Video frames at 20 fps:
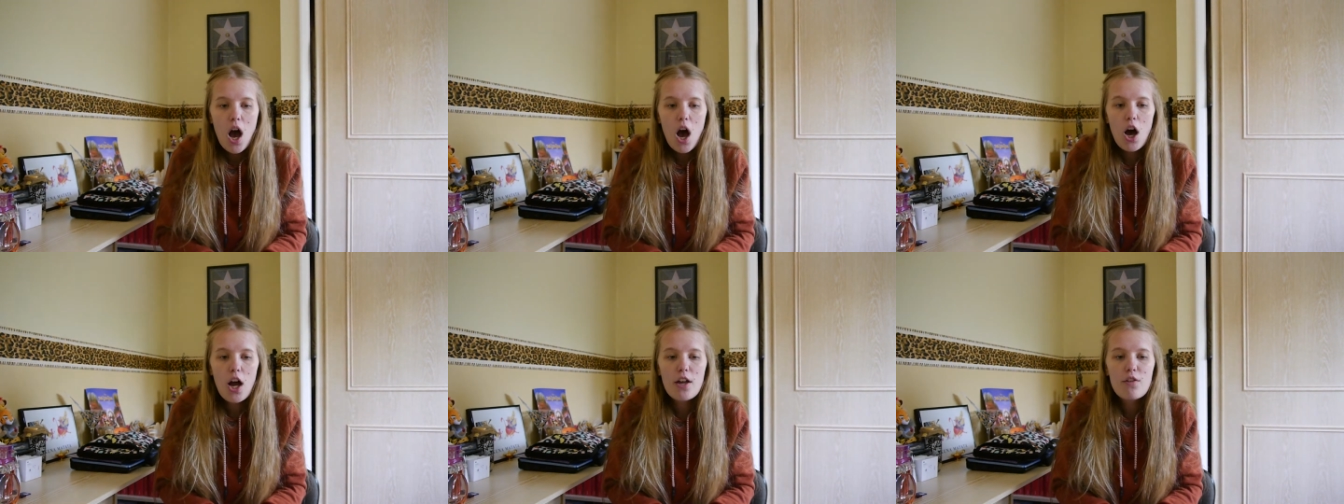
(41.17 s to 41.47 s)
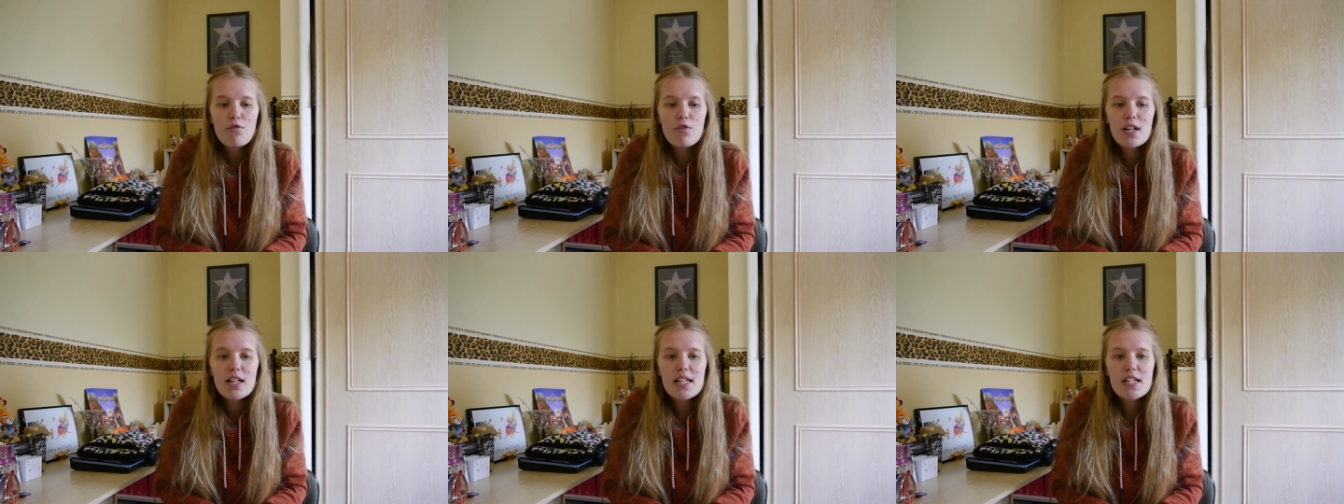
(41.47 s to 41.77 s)

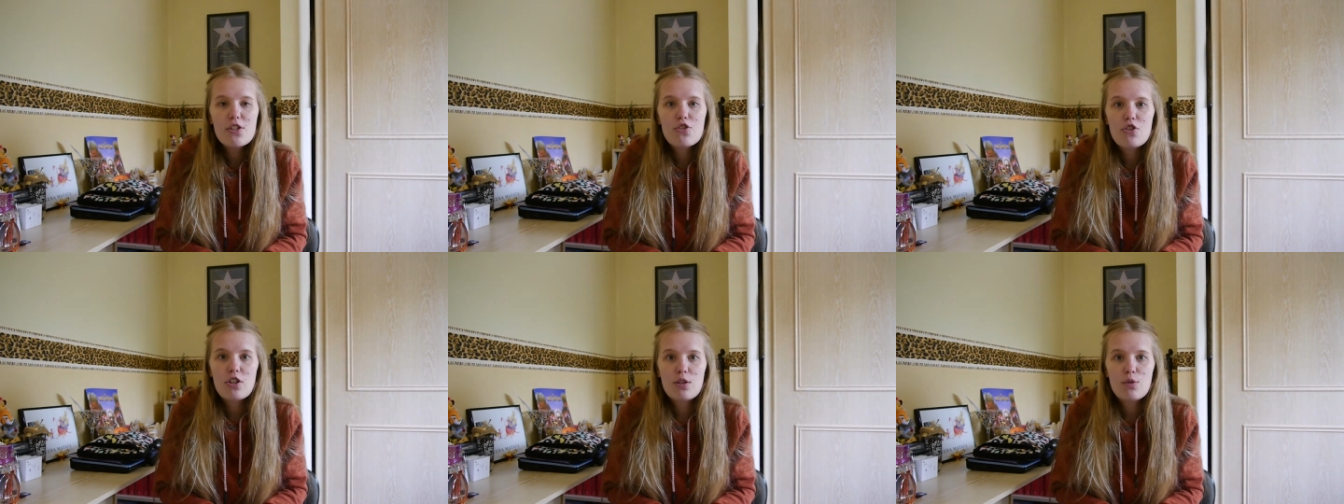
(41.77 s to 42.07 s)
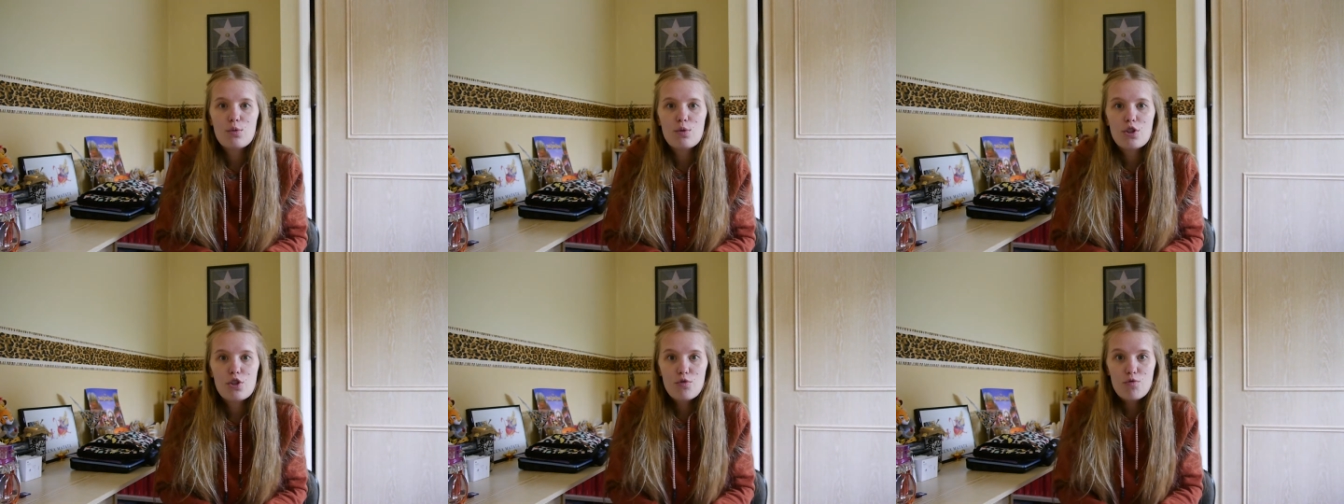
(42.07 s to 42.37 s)
I really
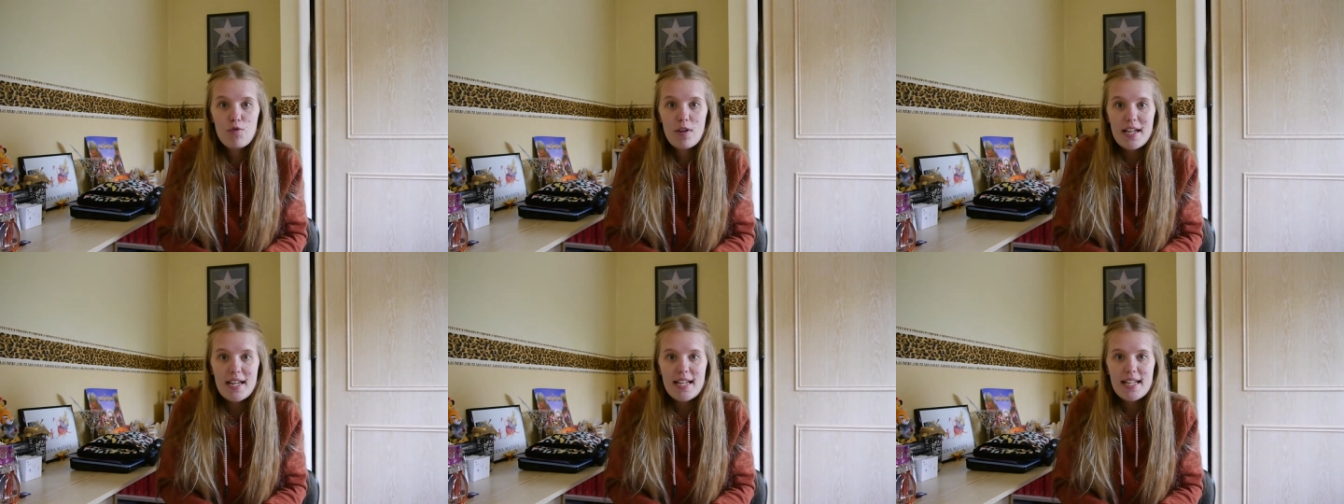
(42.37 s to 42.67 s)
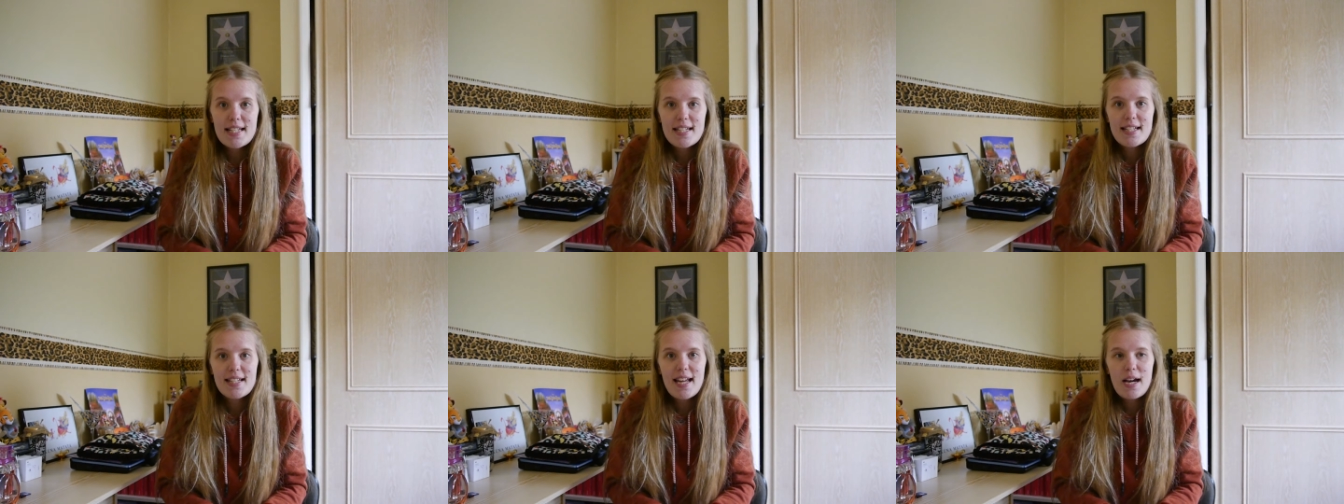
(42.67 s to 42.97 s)
struggled to
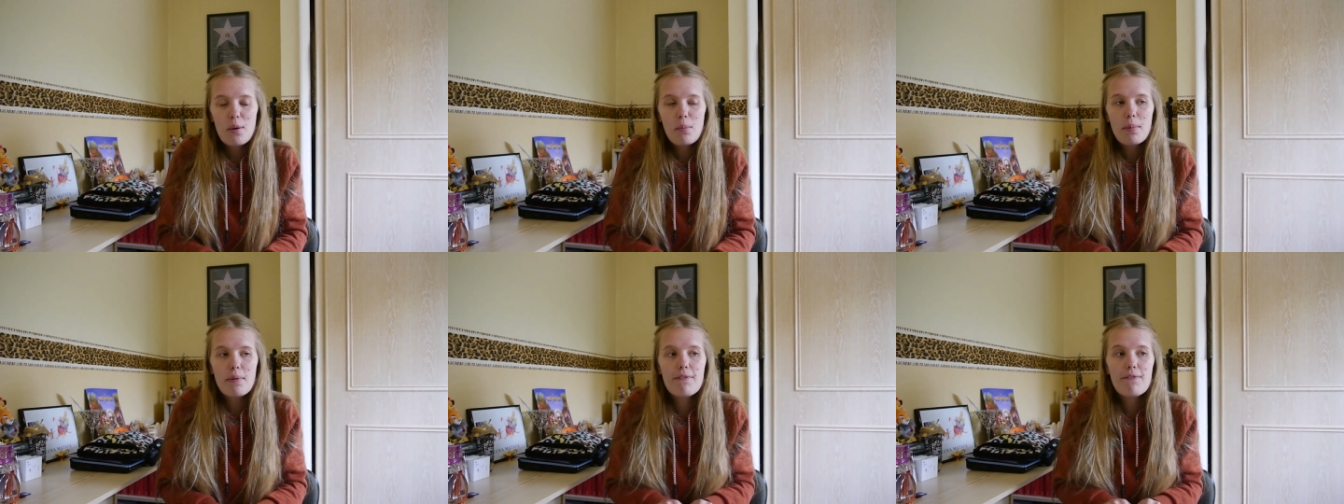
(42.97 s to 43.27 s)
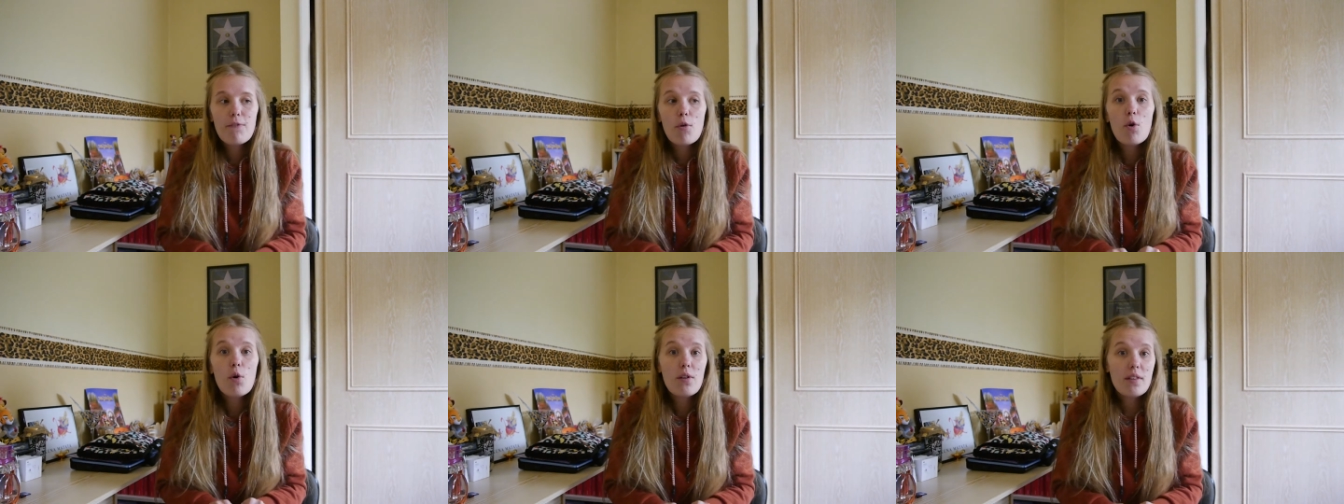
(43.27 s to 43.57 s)
read. Now
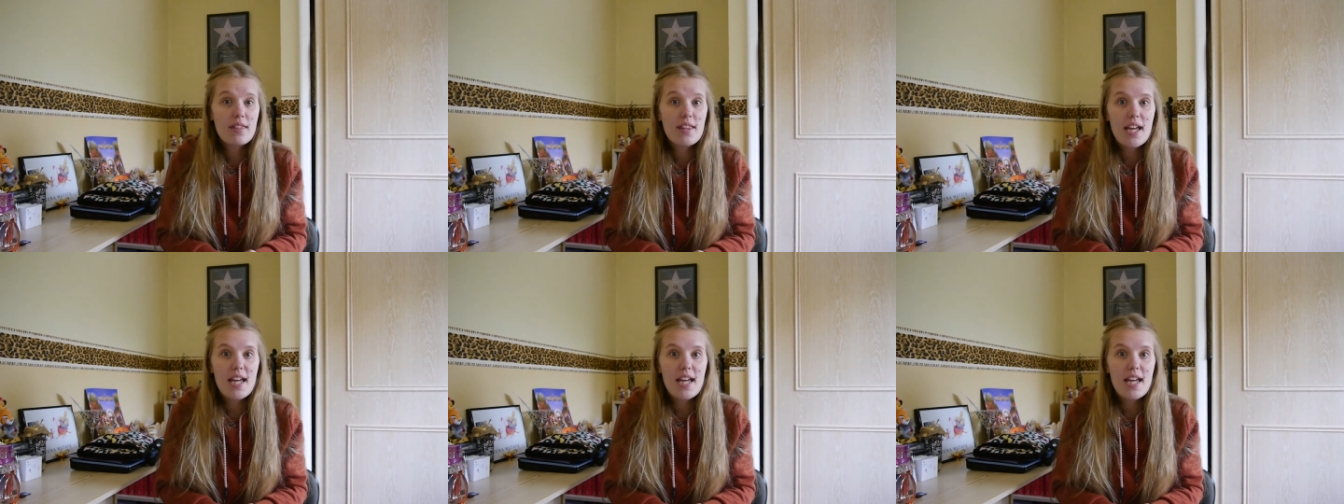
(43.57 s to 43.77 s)
before